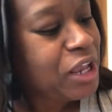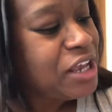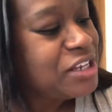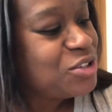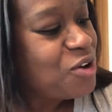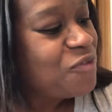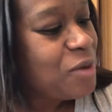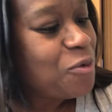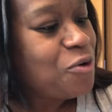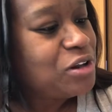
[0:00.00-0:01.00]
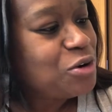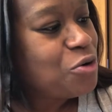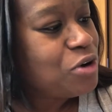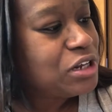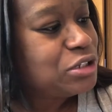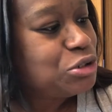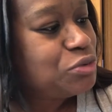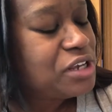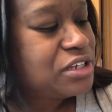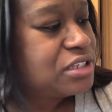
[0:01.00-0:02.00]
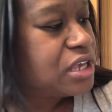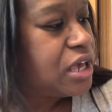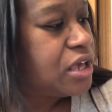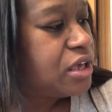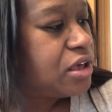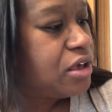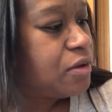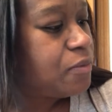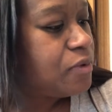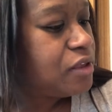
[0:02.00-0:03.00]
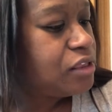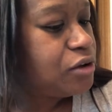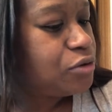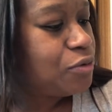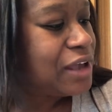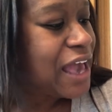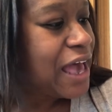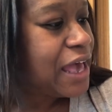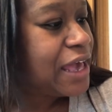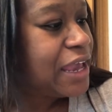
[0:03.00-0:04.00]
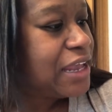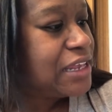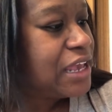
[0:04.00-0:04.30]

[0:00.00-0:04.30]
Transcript: So if I'm going according to this um, little guide,